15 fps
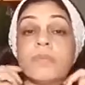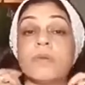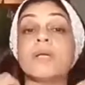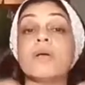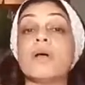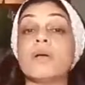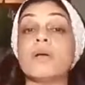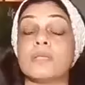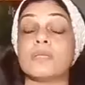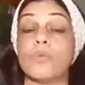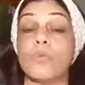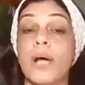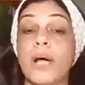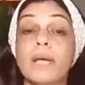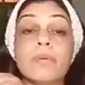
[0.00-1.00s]
Because
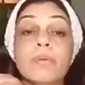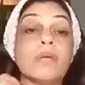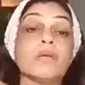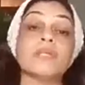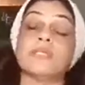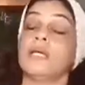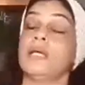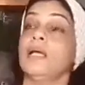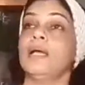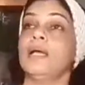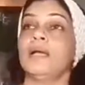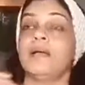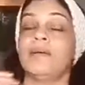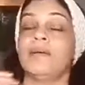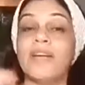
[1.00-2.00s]
why? Because
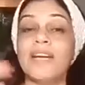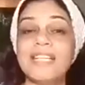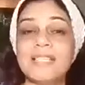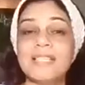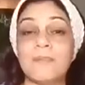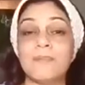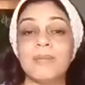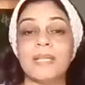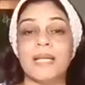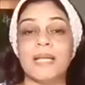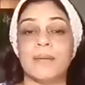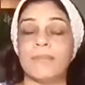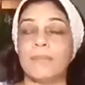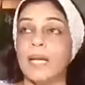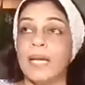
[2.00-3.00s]
very simple
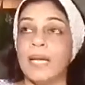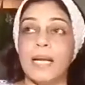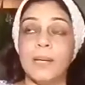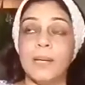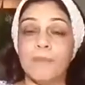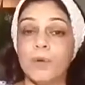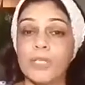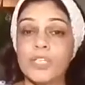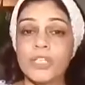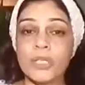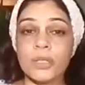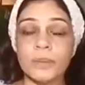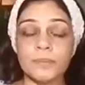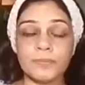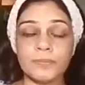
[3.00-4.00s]
thing, like
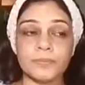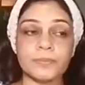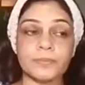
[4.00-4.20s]
posture,